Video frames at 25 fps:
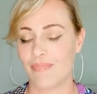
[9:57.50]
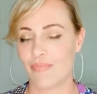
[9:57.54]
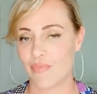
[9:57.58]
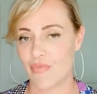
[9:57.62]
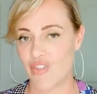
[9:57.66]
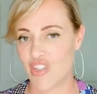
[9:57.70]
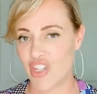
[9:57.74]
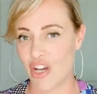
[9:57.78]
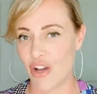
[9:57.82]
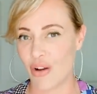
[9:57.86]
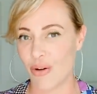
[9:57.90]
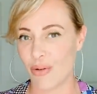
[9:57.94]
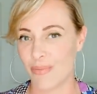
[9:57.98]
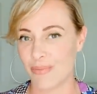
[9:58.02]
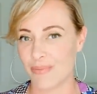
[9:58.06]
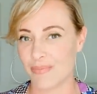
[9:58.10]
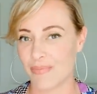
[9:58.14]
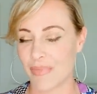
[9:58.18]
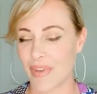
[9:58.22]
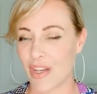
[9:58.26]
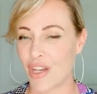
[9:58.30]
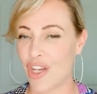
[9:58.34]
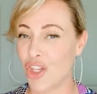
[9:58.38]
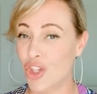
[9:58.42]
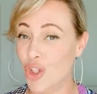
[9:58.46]
so
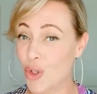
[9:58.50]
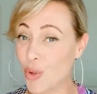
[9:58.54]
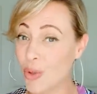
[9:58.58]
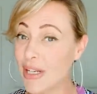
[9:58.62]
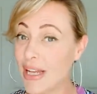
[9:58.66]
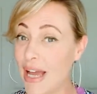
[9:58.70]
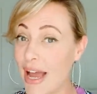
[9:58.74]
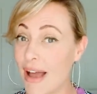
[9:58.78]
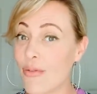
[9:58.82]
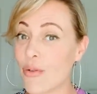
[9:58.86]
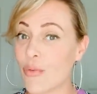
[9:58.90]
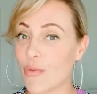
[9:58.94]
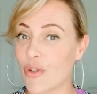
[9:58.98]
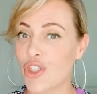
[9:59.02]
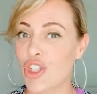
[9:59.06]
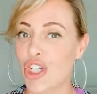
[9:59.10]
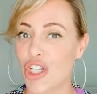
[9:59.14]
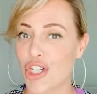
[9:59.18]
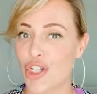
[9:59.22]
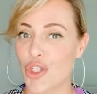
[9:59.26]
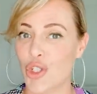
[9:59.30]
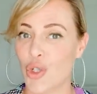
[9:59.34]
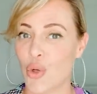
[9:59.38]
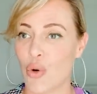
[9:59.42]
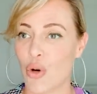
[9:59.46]
you can have a
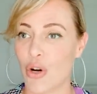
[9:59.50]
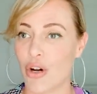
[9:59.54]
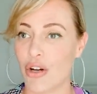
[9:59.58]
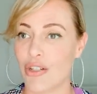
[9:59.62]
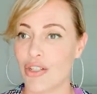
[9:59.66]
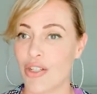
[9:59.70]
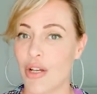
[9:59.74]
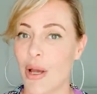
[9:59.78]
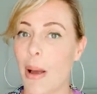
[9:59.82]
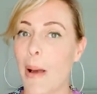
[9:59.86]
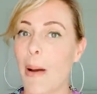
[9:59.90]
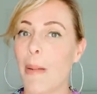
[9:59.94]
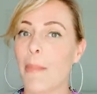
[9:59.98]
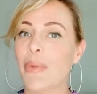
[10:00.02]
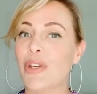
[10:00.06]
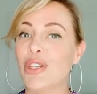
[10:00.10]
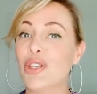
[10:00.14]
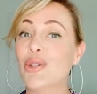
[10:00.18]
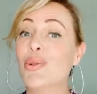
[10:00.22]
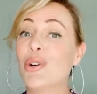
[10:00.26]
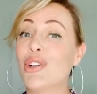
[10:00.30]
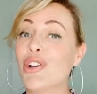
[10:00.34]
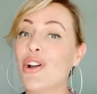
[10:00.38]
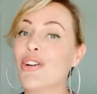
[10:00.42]
regina george but you can